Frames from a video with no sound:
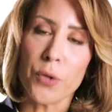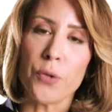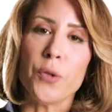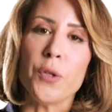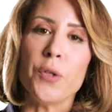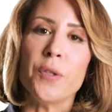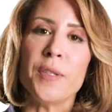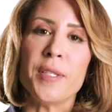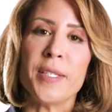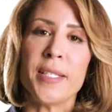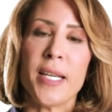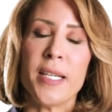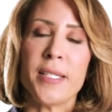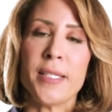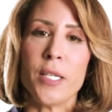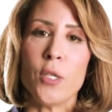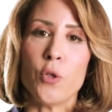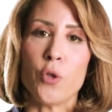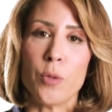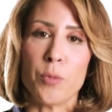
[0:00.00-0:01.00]
the unit sales
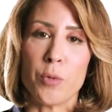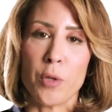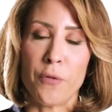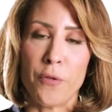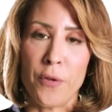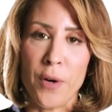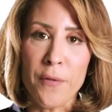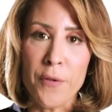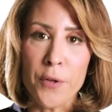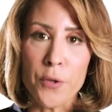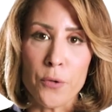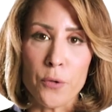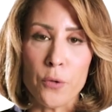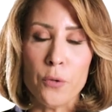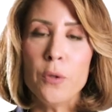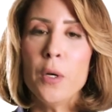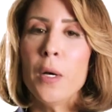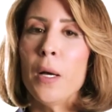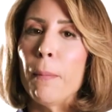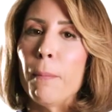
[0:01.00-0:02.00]
in terms of revenue
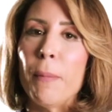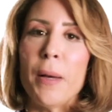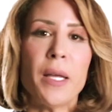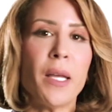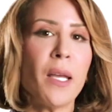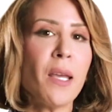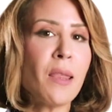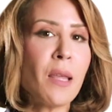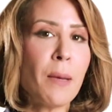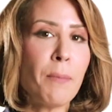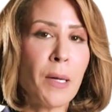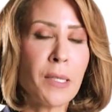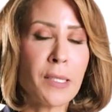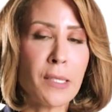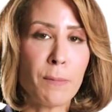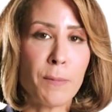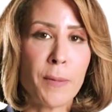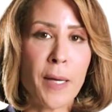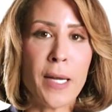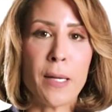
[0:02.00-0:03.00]
by either
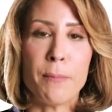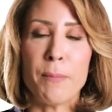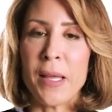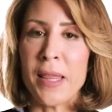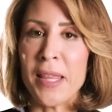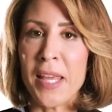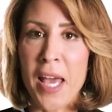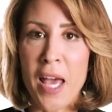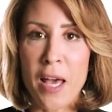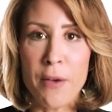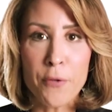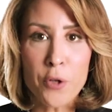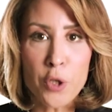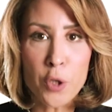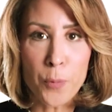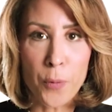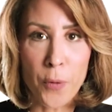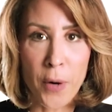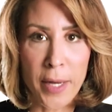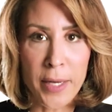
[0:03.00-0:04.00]
multiplying by the
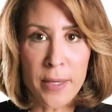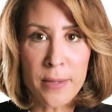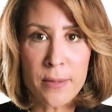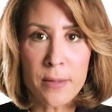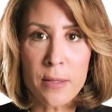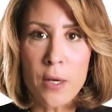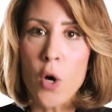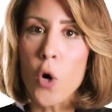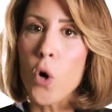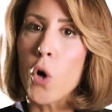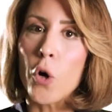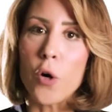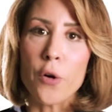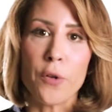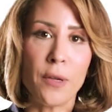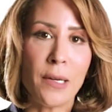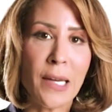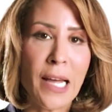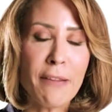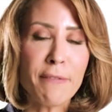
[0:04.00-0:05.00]
average price or
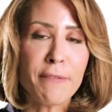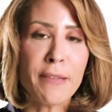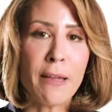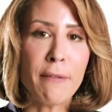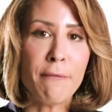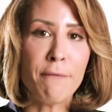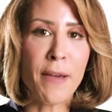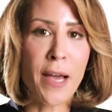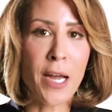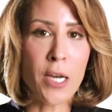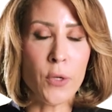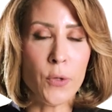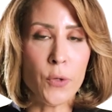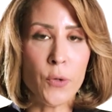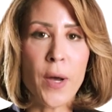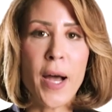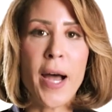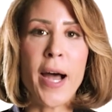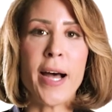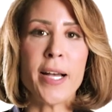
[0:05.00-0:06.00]
the lifetime value,
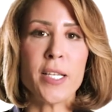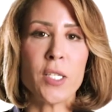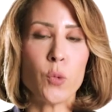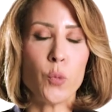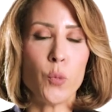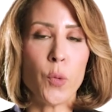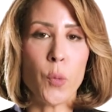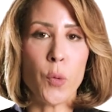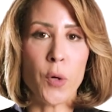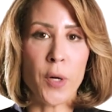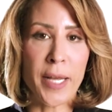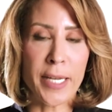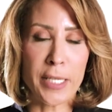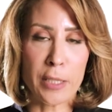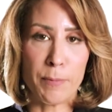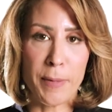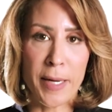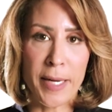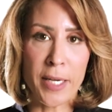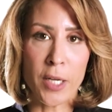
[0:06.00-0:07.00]
as we were
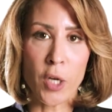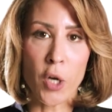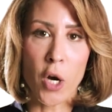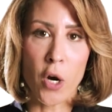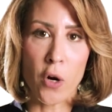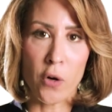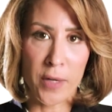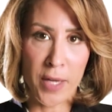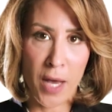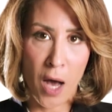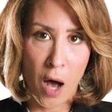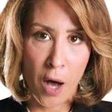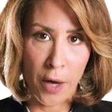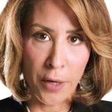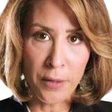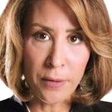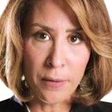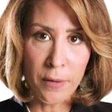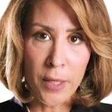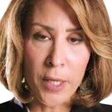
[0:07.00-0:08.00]
explaining earlier
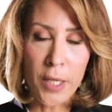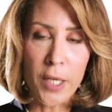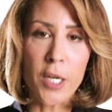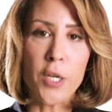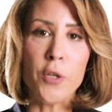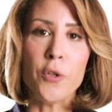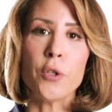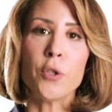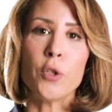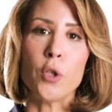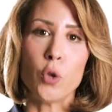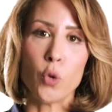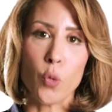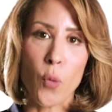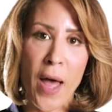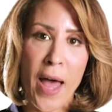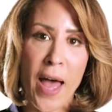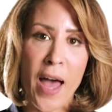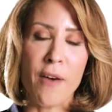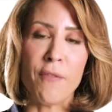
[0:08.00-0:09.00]
on, in order to
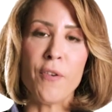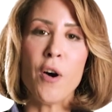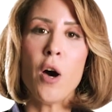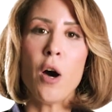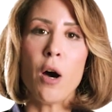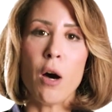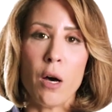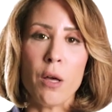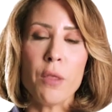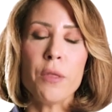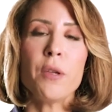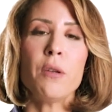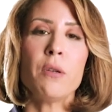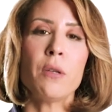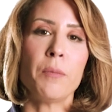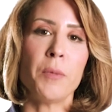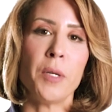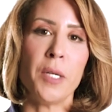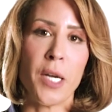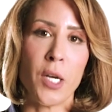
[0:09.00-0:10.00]
have on the
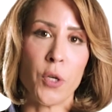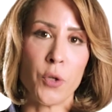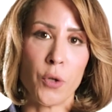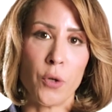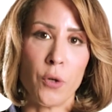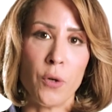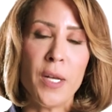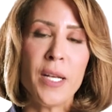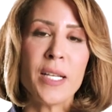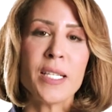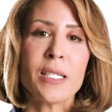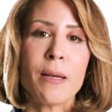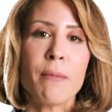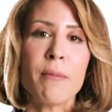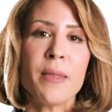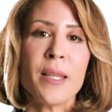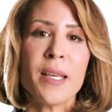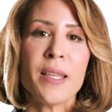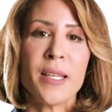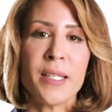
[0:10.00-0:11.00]
denominator
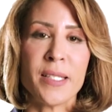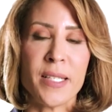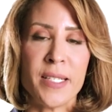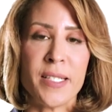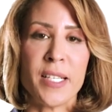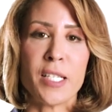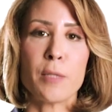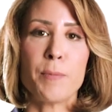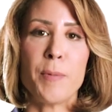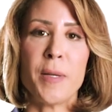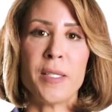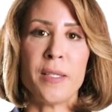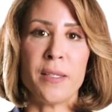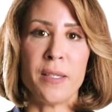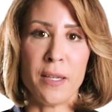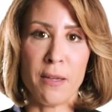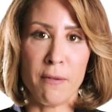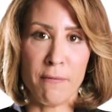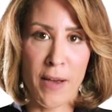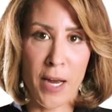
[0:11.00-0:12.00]
something that is expressed
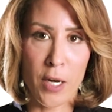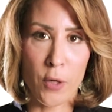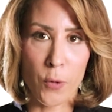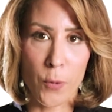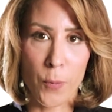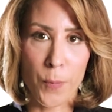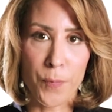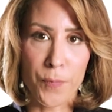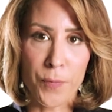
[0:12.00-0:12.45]
in value.